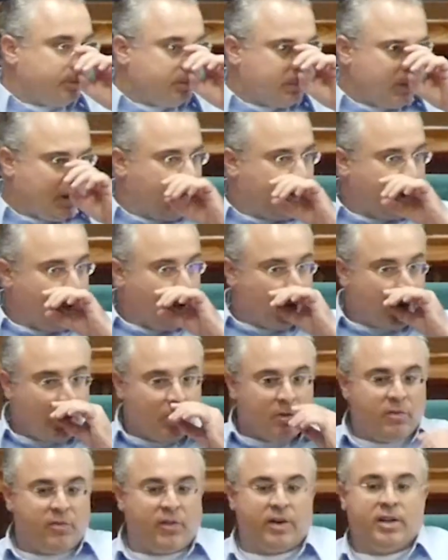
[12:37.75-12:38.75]
If you look
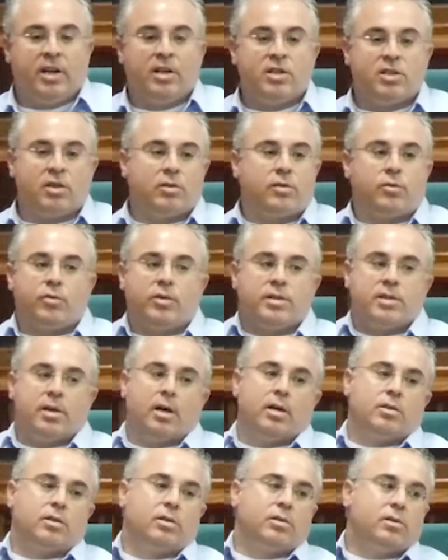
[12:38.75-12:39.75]
on financial
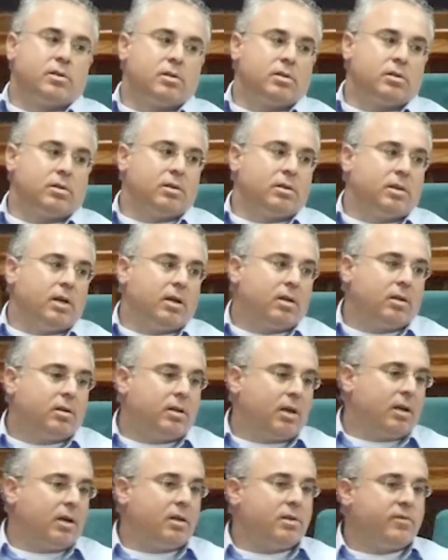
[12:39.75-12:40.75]
transactions, and take
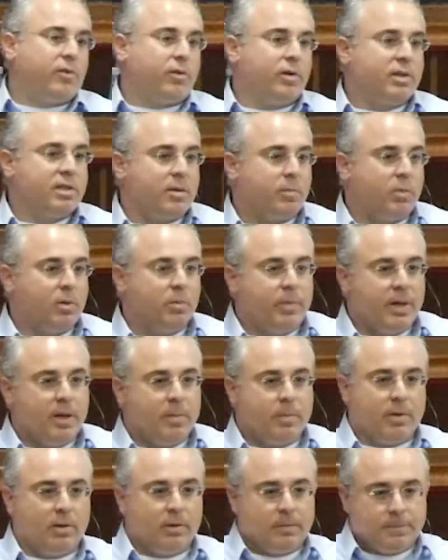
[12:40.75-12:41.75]
for example,
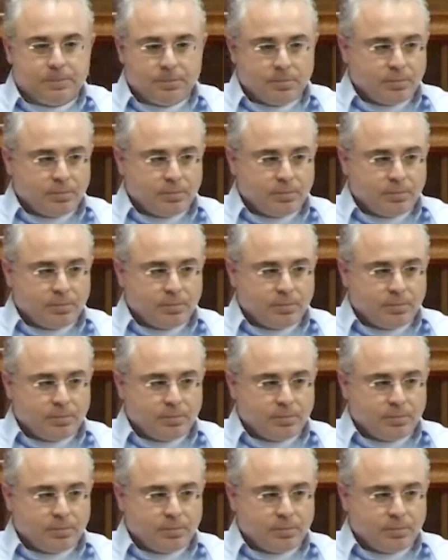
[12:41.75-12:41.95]
PayPal.